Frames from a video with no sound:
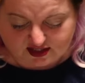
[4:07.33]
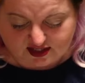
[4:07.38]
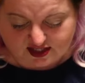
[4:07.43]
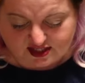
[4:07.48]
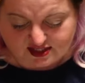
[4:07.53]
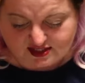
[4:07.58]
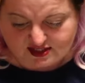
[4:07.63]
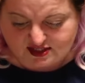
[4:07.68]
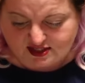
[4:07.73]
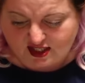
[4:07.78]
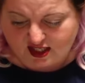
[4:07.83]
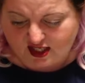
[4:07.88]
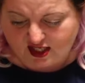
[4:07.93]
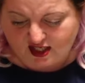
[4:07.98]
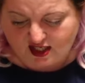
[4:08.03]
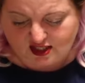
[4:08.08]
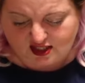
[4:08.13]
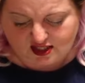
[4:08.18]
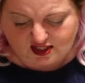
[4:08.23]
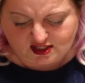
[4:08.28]
this
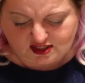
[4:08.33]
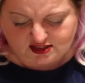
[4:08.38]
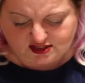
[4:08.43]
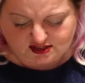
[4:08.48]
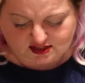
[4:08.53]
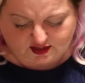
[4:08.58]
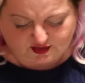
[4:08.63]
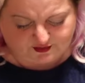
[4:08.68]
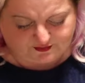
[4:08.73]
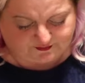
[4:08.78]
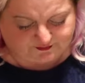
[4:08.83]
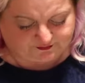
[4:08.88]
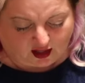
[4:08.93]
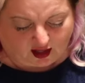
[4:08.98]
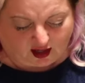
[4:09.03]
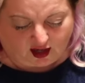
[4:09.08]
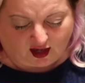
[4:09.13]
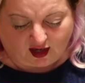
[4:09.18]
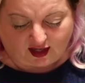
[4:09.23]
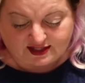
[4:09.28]
says,
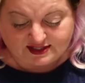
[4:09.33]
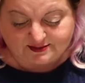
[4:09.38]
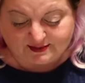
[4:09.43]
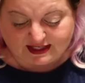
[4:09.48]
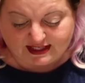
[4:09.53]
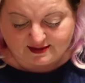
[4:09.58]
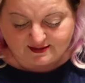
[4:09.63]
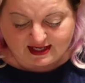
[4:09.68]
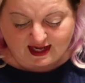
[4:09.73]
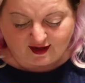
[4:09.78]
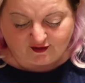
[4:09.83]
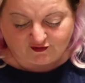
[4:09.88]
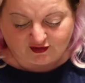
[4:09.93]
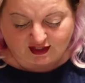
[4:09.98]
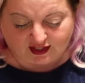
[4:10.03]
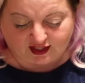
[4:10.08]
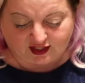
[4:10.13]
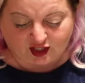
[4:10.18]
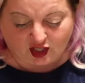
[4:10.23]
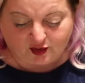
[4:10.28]
it's medium
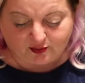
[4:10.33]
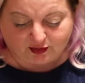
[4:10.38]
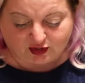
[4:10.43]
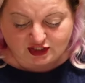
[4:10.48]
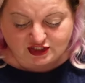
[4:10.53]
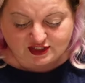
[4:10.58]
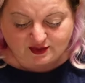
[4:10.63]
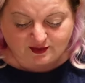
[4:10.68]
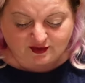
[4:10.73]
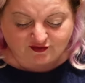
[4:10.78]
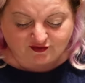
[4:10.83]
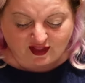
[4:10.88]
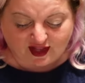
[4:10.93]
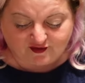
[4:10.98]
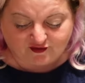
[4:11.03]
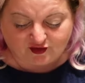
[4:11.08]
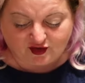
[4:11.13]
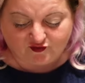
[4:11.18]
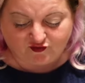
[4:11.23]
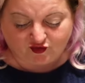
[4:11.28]
caffeine, bursting with
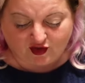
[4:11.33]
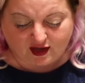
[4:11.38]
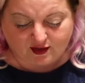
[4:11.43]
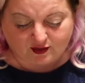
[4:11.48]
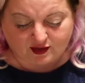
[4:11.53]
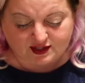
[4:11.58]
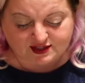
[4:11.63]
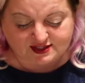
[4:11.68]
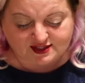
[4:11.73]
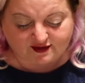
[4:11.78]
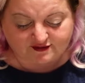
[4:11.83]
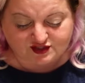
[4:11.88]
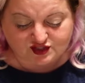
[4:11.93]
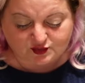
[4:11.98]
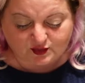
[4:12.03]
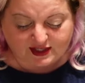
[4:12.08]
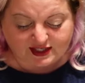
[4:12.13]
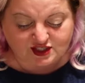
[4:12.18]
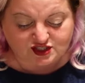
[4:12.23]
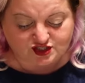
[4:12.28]
flavor and fragrance of
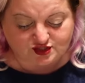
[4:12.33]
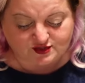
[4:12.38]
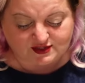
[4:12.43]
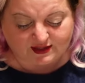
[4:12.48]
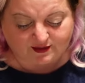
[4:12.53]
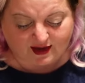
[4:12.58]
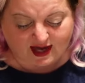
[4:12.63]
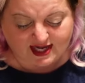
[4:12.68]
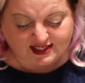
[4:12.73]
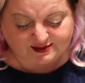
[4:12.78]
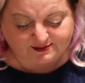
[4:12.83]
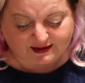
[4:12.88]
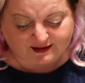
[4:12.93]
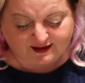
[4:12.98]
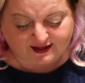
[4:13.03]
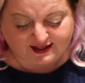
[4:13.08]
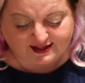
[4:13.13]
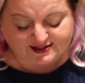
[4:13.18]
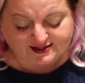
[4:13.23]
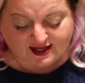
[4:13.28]
sweet, juicy
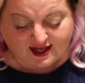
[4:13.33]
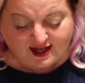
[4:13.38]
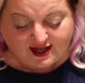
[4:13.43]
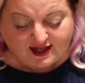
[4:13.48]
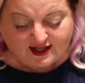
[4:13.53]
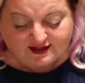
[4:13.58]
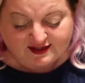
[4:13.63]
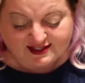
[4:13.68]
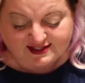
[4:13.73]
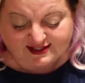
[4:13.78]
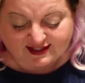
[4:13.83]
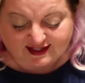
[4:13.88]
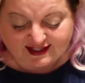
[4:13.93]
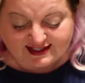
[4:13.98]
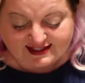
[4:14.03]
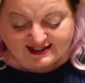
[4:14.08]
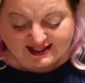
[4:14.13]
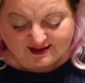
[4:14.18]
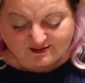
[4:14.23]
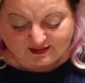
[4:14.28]
raspberries. This
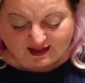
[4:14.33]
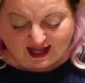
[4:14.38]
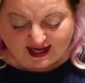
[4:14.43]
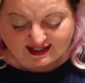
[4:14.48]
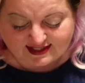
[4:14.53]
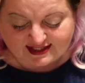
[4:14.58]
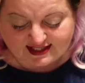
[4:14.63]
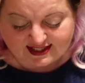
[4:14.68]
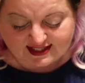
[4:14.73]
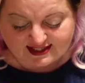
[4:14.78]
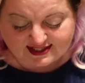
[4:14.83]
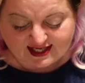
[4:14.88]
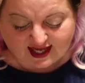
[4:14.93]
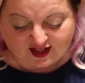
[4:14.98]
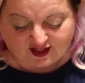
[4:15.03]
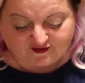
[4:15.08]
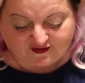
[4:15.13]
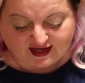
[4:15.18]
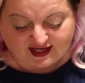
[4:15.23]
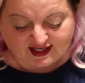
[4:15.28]
cleansing black tea is
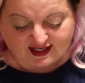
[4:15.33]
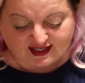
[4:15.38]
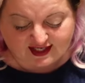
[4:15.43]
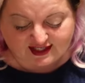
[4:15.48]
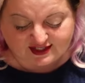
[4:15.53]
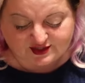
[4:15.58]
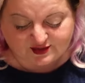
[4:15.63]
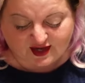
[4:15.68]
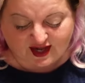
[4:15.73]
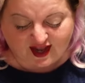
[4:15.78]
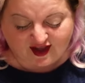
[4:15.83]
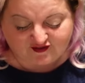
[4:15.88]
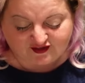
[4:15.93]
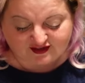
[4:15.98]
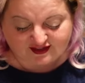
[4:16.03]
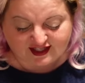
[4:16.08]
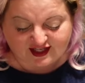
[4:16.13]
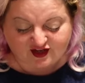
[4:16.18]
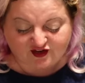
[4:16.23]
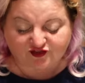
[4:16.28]
elevated into a
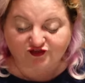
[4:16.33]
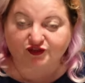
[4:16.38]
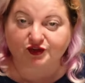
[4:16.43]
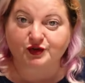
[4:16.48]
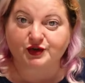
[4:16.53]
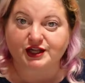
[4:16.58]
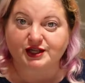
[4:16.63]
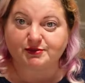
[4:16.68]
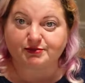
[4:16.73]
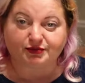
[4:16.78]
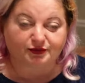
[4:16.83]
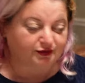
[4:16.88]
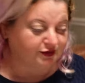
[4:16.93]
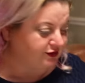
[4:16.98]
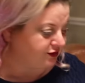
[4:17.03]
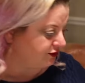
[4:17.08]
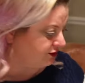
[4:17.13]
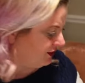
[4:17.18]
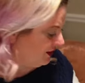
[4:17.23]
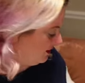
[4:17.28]
heavenly fruity
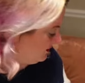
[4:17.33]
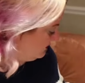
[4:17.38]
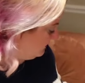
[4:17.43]
brew.